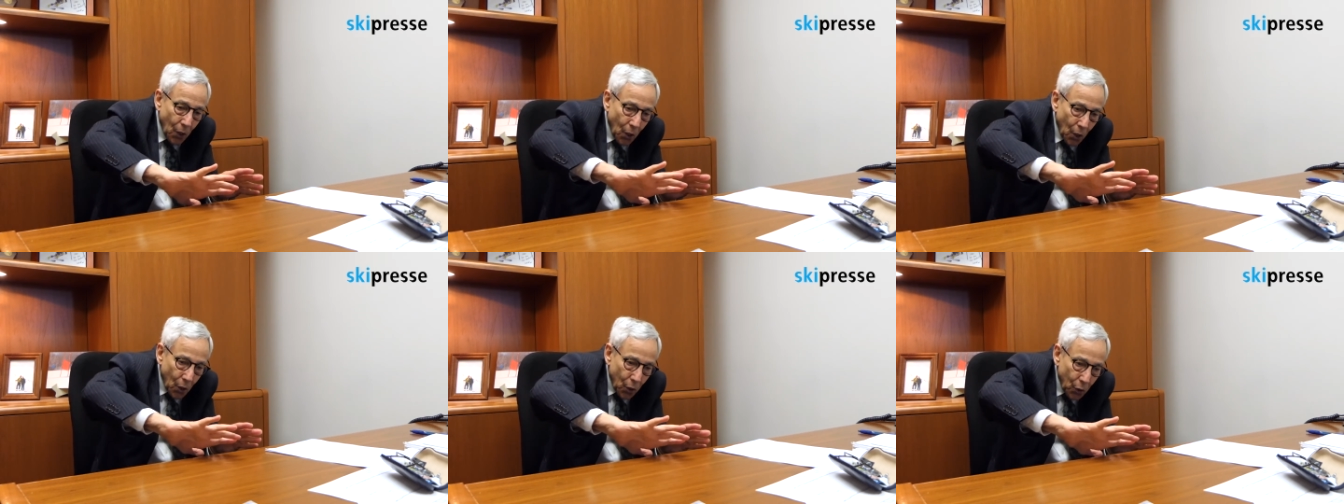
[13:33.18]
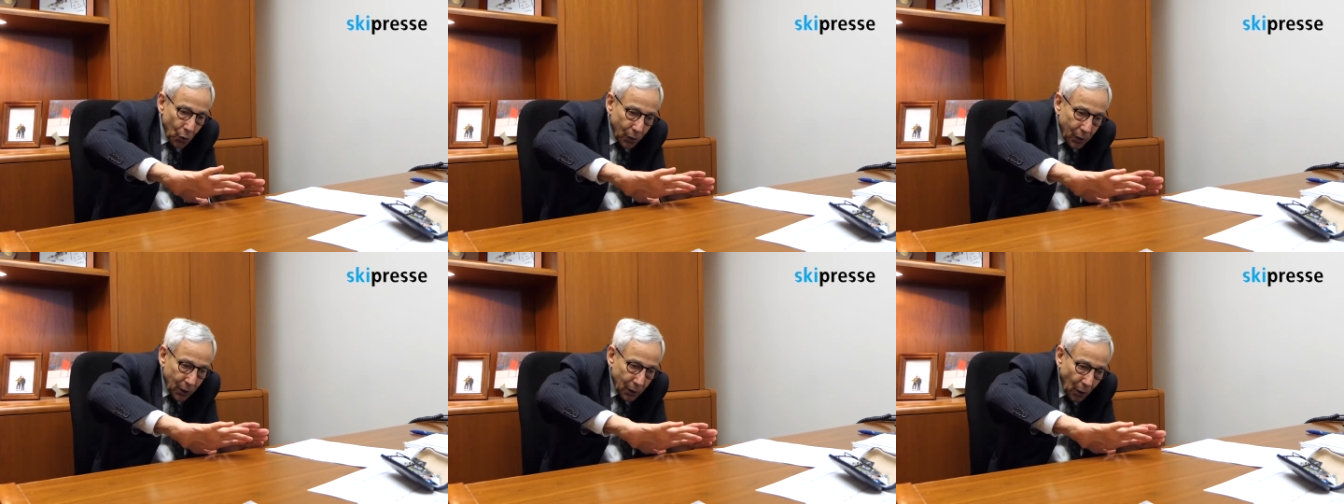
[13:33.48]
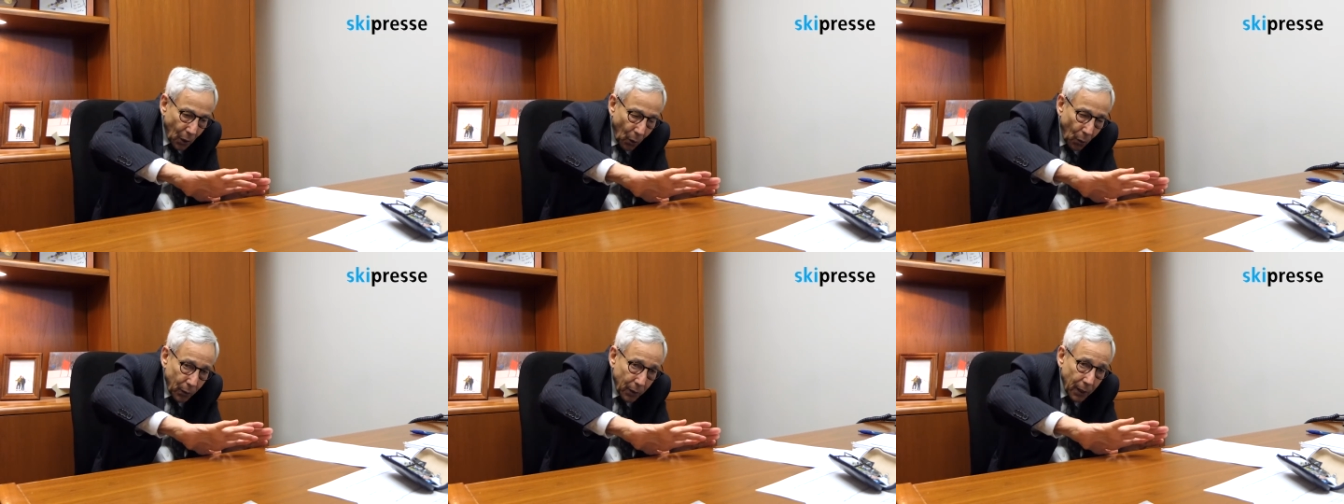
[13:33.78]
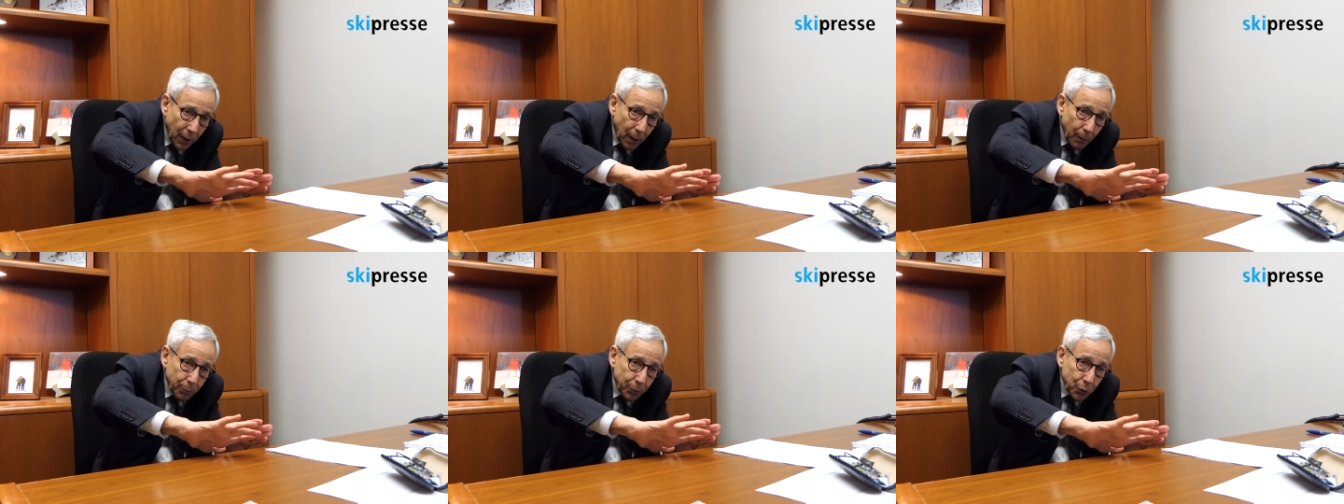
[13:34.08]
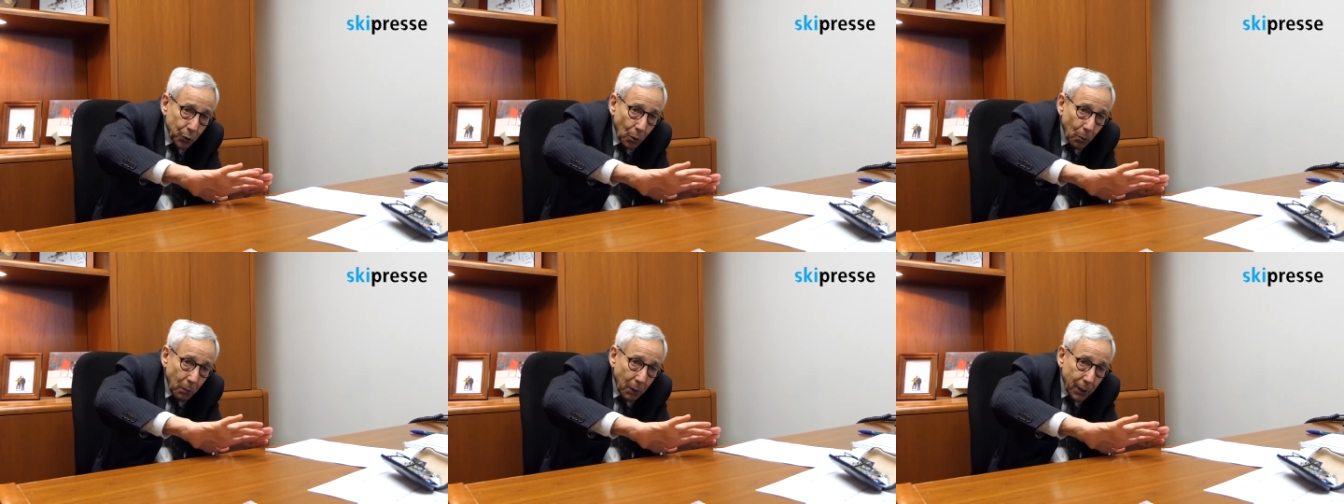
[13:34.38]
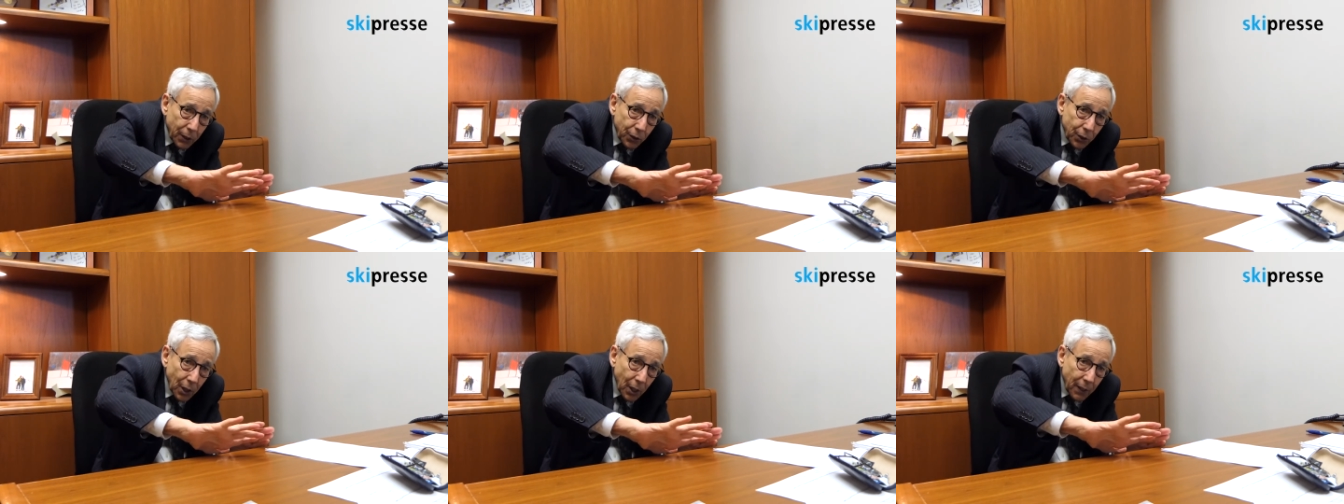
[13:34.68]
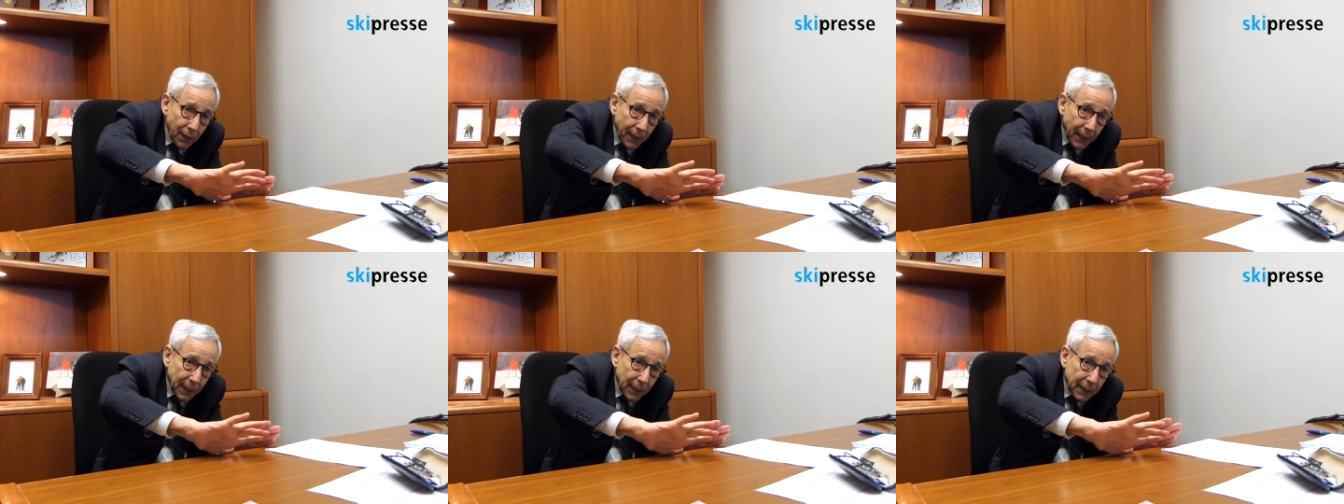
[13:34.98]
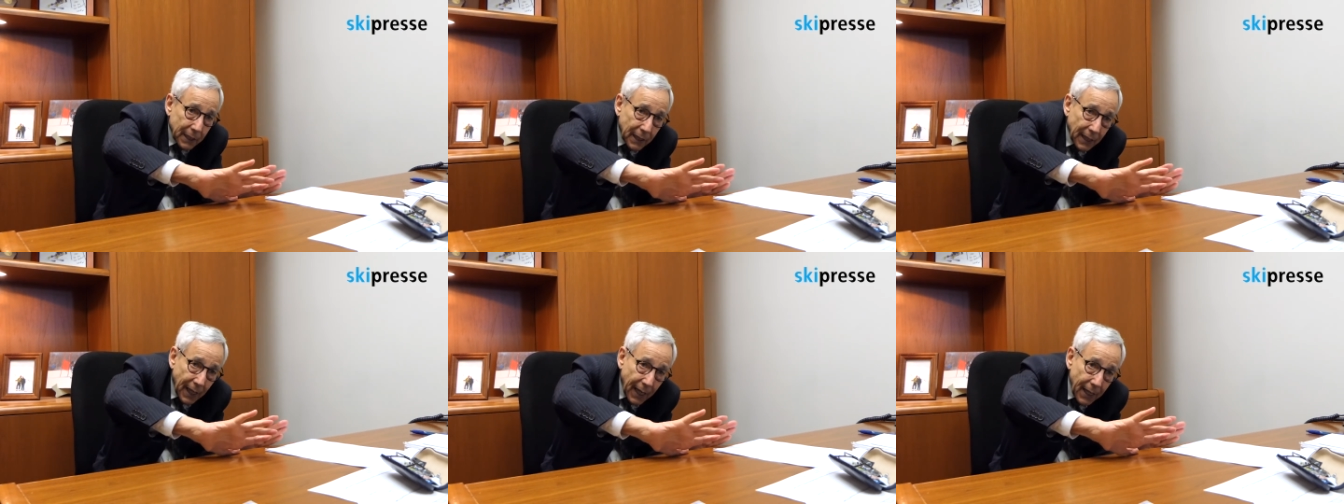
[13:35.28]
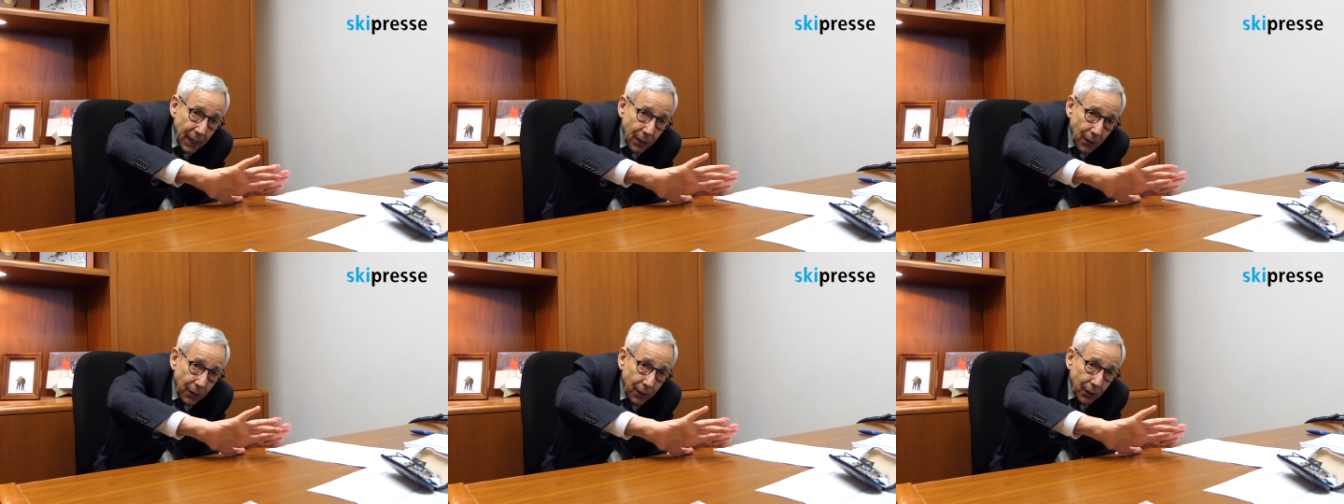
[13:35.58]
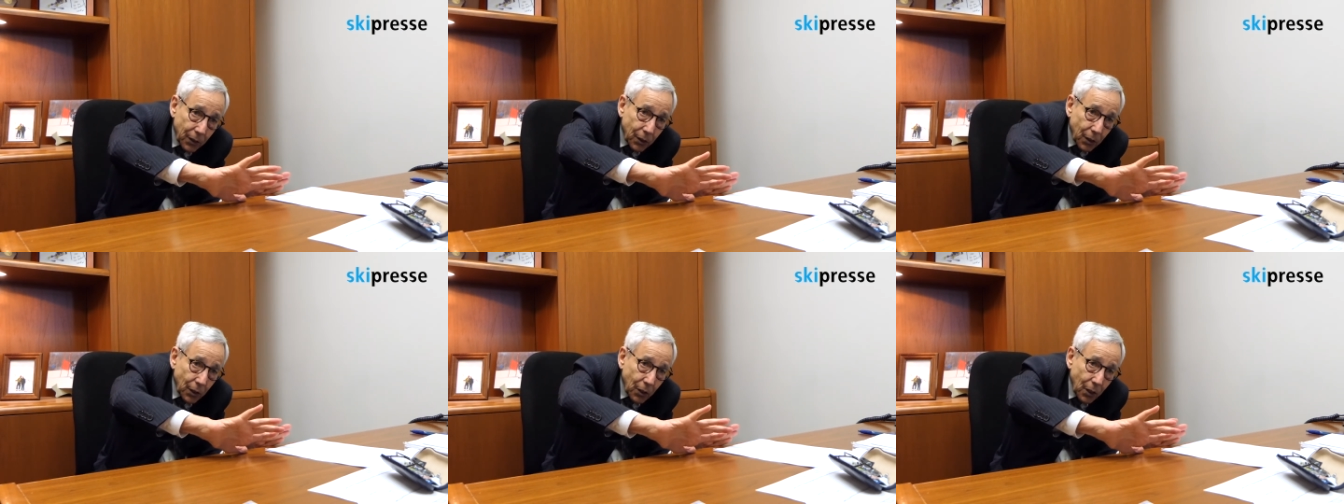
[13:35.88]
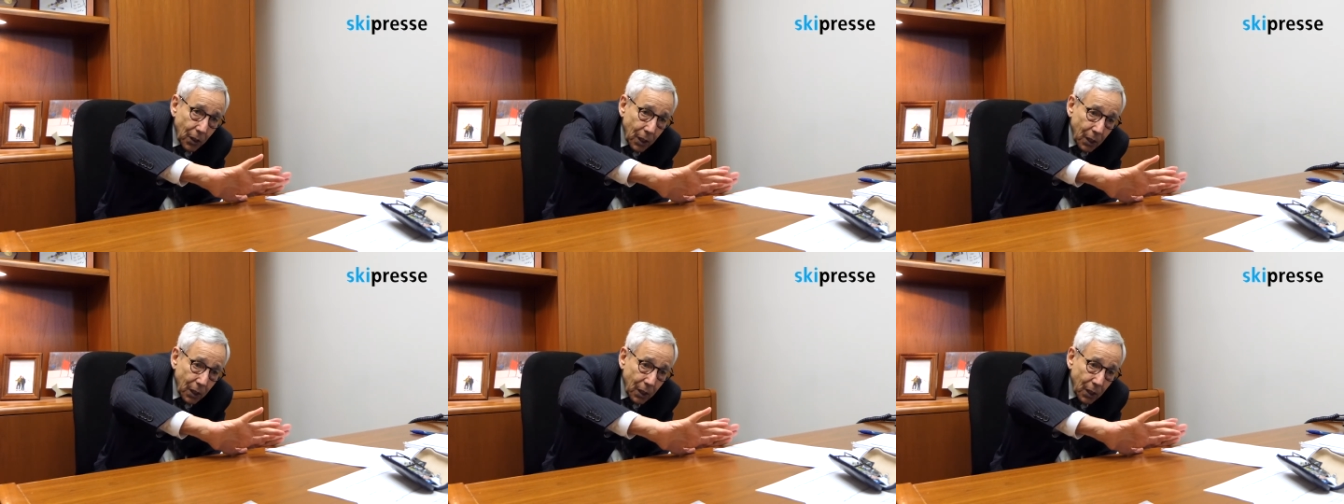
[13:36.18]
you can load it up so much that at the end of the turn,